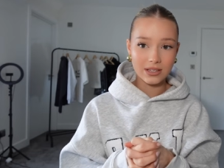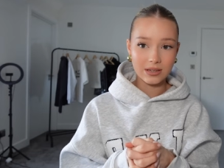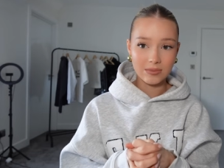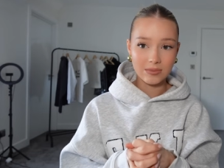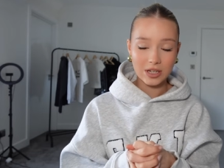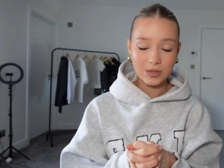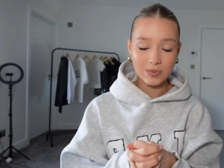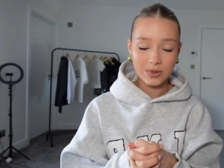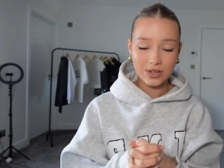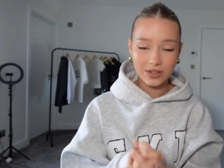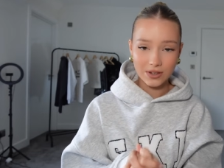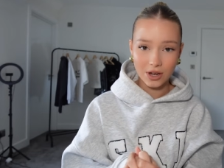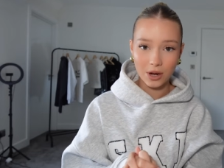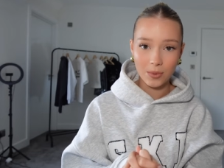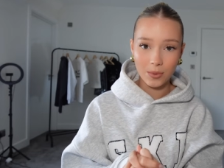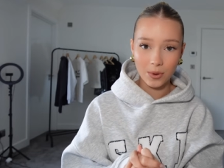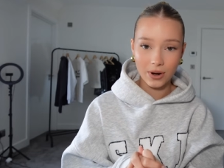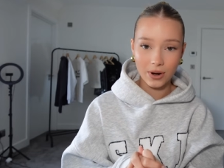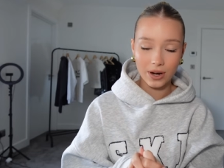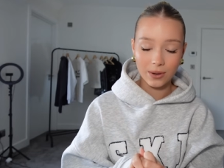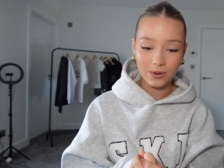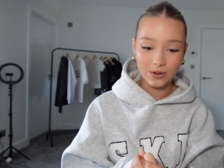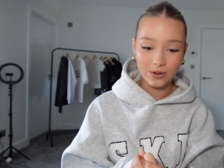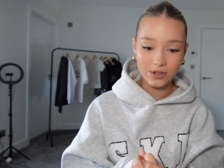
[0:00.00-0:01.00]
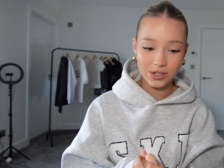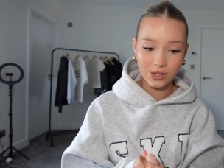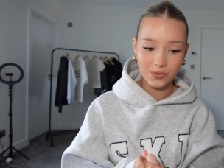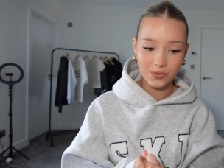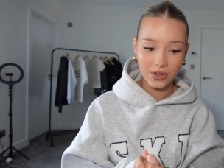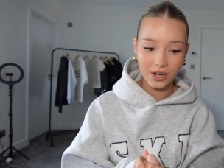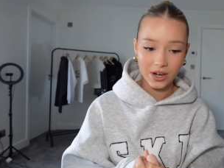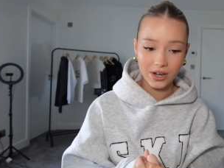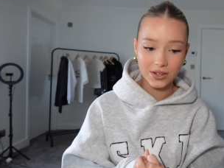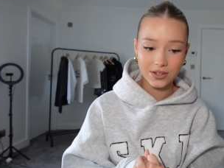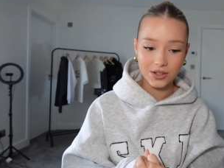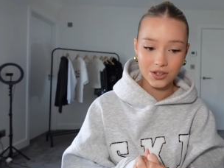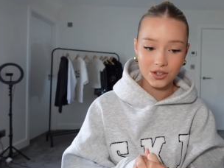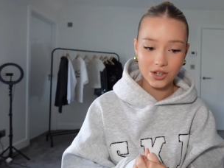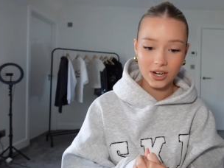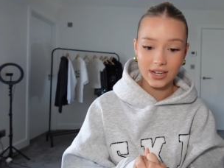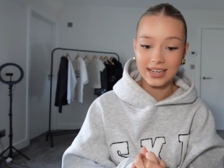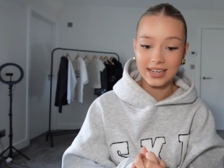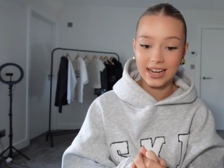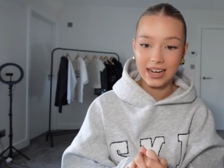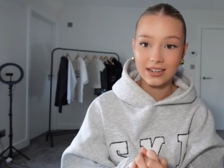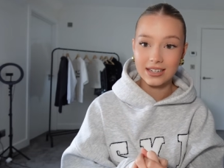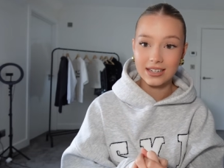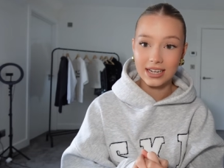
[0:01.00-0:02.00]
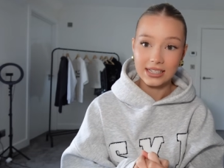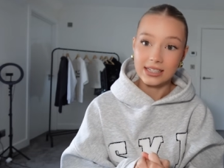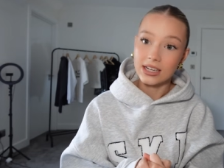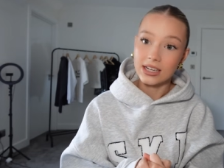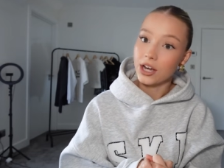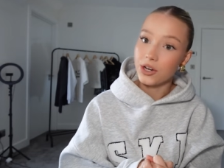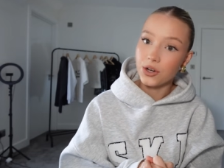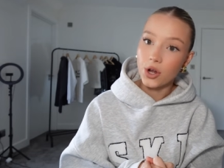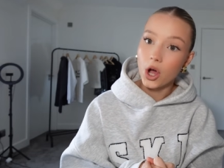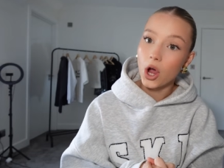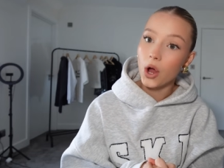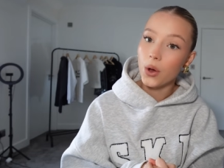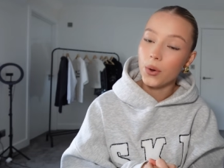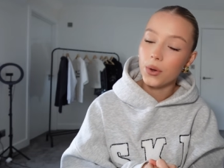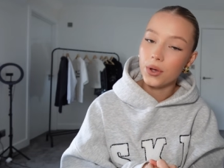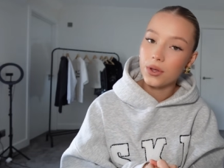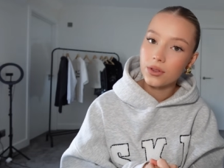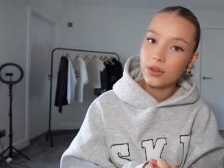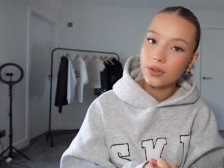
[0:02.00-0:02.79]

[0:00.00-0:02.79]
it must be so boring watching these videos because you're like, yeah, Daisy, I know